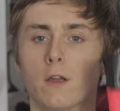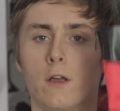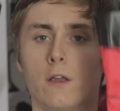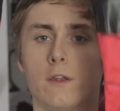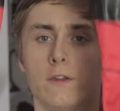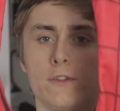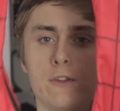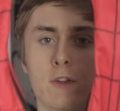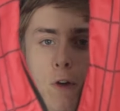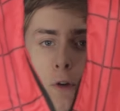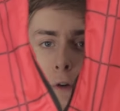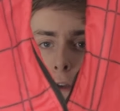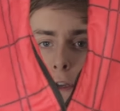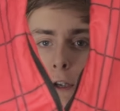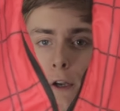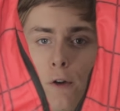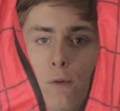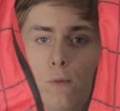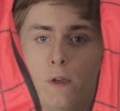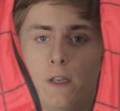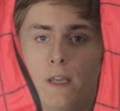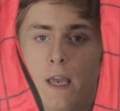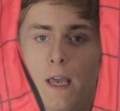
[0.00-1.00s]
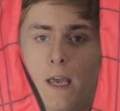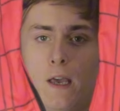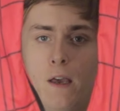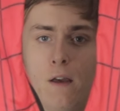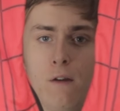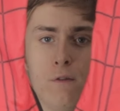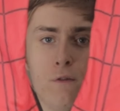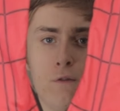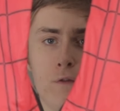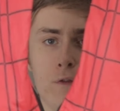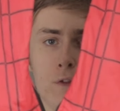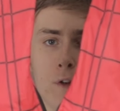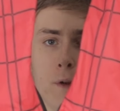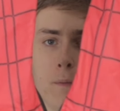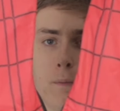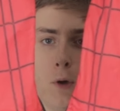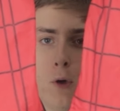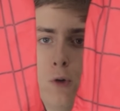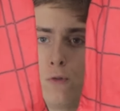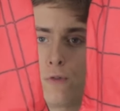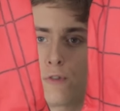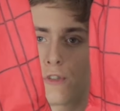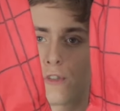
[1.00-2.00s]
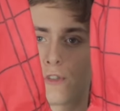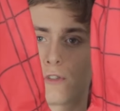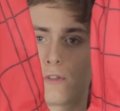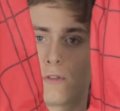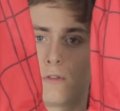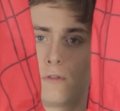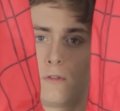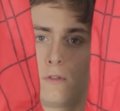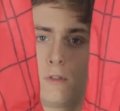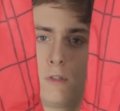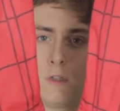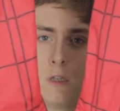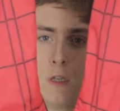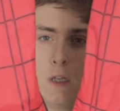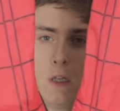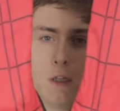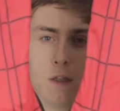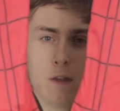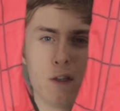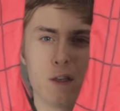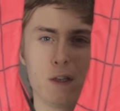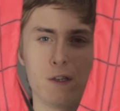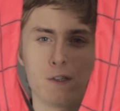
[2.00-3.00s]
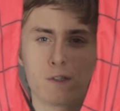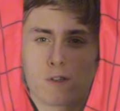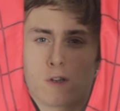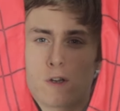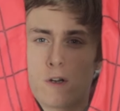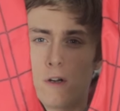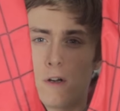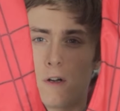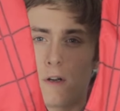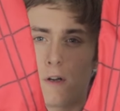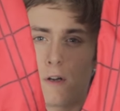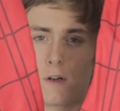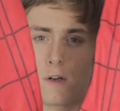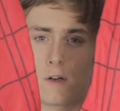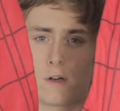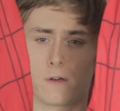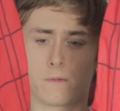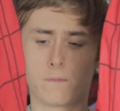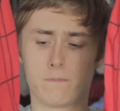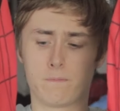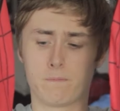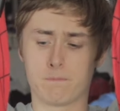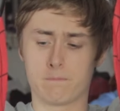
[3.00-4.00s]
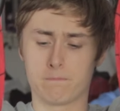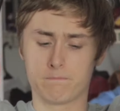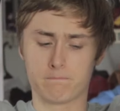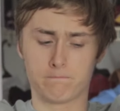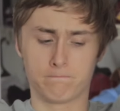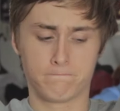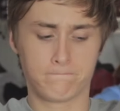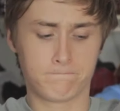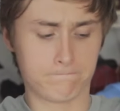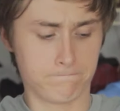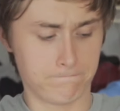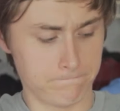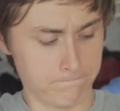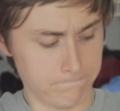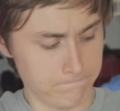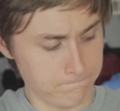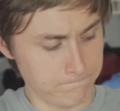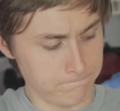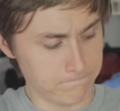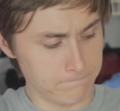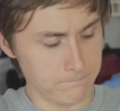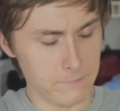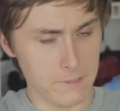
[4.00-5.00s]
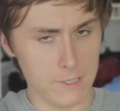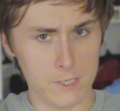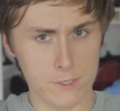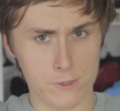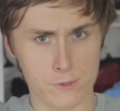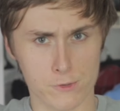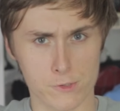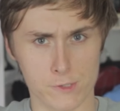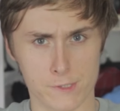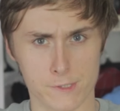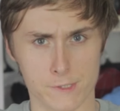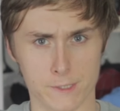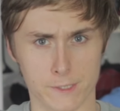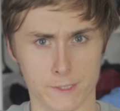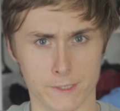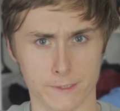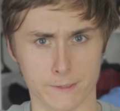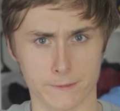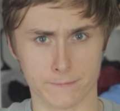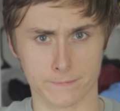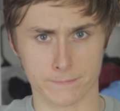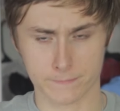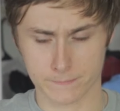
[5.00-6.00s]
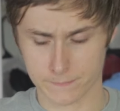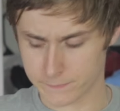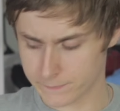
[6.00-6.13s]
y'all, so here we have the boots. These are interesting.